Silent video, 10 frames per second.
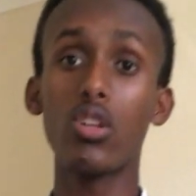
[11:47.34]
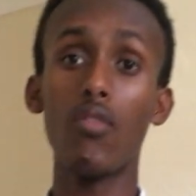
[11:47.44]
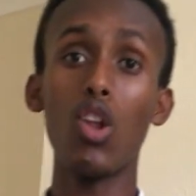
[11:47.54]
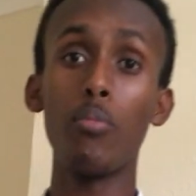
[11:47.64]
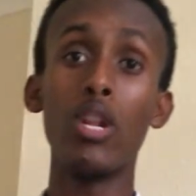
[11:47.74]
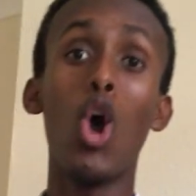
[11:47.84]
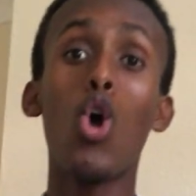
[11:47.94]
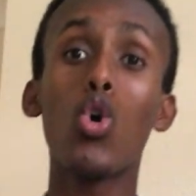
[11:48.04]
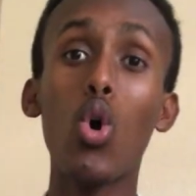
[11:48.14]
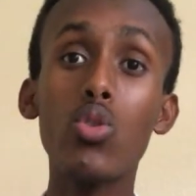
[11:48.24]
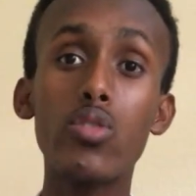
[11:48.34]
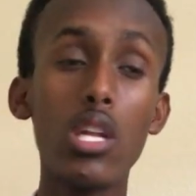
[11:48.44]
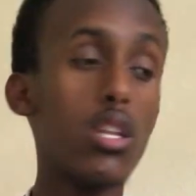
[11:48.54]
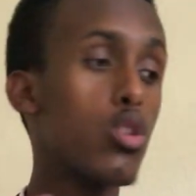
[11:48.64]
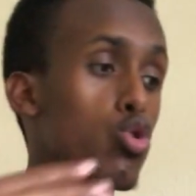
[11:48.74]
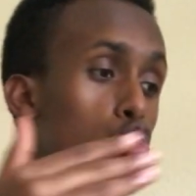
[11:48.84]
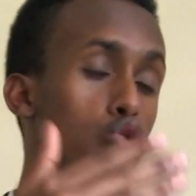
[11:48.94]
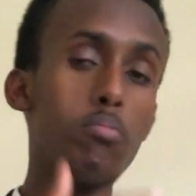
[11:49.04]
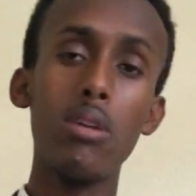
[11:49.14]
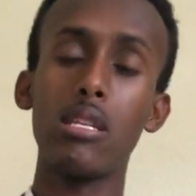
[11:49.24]
development. Constantly
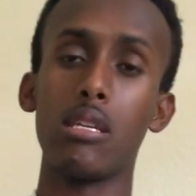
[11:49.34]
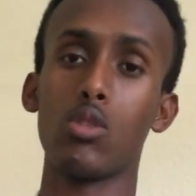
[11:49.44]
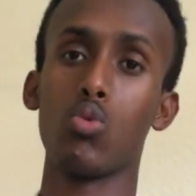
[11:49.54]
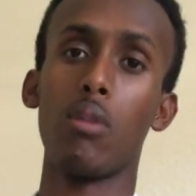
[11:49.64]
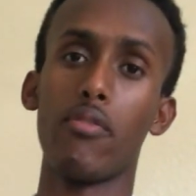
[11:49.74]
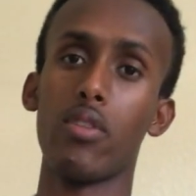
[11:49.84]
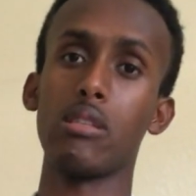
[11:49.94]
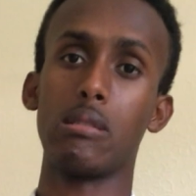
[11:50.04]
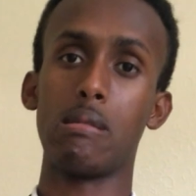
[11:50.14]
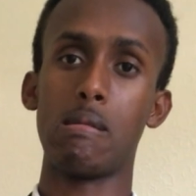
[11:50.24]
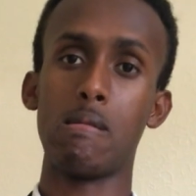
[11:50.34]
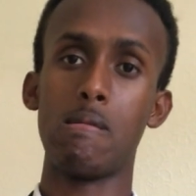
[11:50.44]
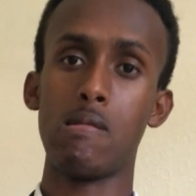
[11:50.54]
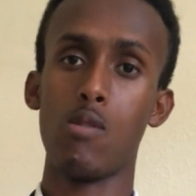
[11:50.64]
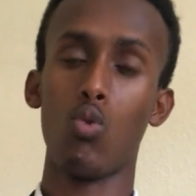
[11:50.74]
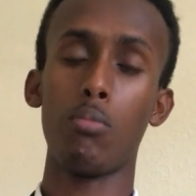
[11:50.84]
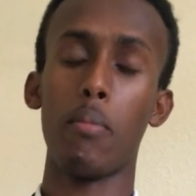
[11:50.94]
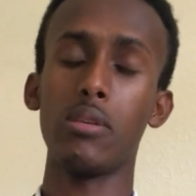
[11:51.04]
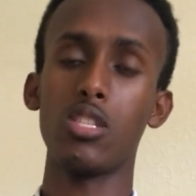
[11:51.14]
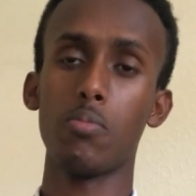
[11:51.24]
Zoom meetings with my friends, with my
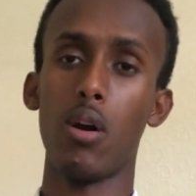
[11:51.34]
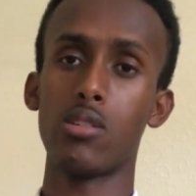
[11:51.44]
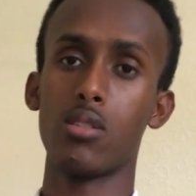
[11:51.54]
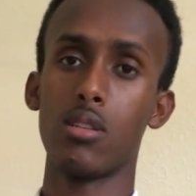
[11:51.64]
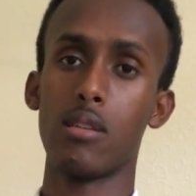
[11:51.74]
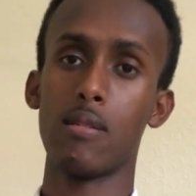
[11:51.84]
business partners.